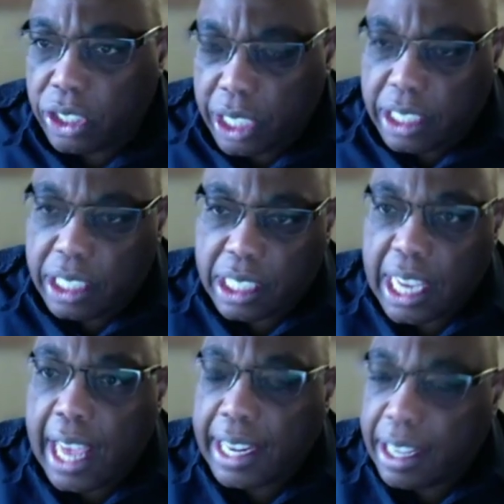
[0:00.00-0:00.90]
in
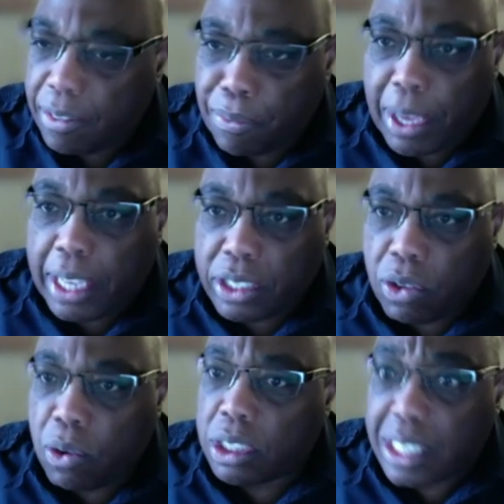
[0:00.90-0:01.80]
society of major
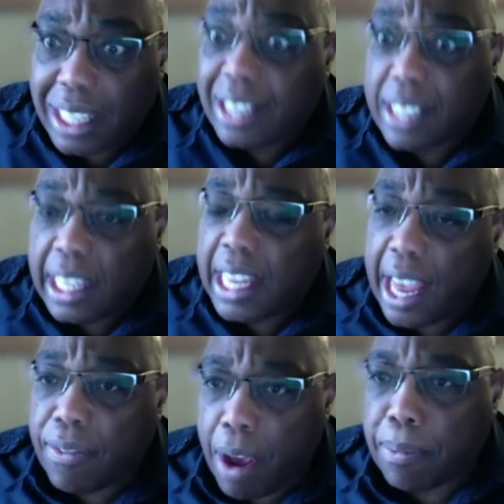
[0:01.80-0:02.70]
course, there's a lot
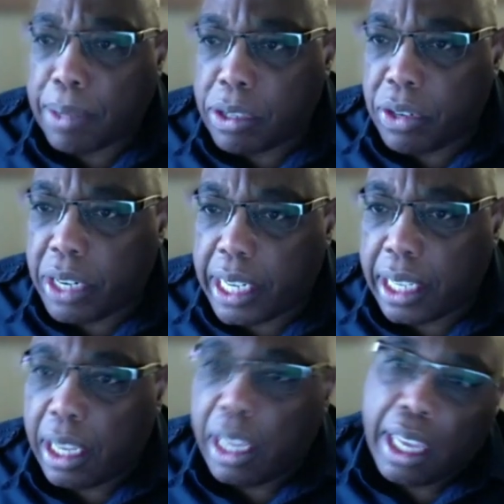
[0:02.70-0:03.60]
of opportunity.
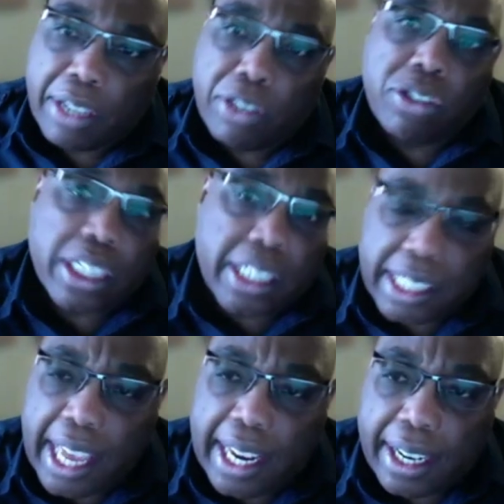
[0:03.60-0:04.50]
And you just
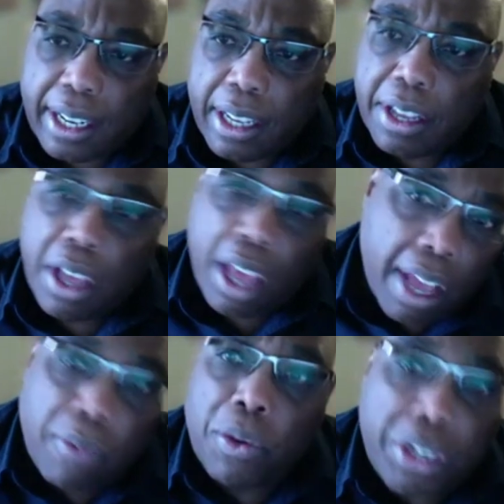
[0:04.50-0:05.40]
said it.
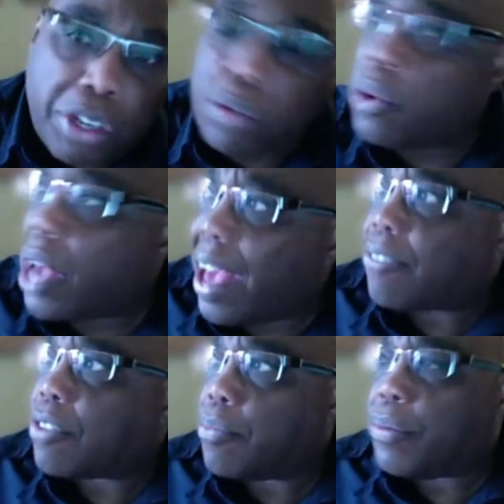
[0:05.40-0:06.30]
When you
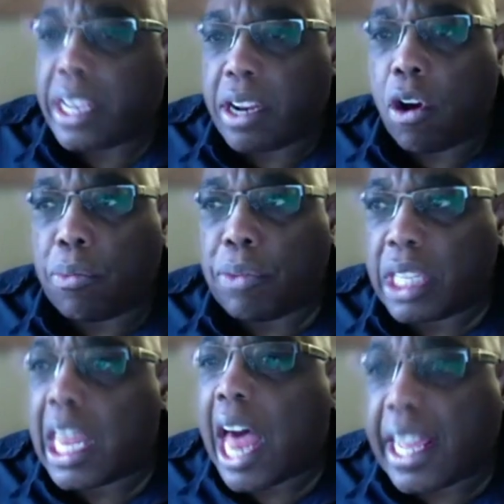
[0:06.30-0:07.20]
have to be at home, you're
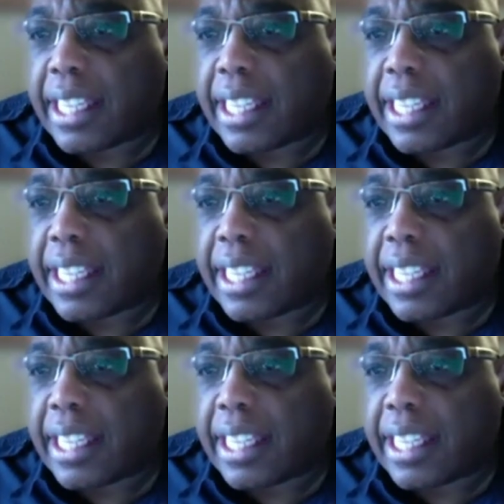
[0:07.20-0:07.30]
locked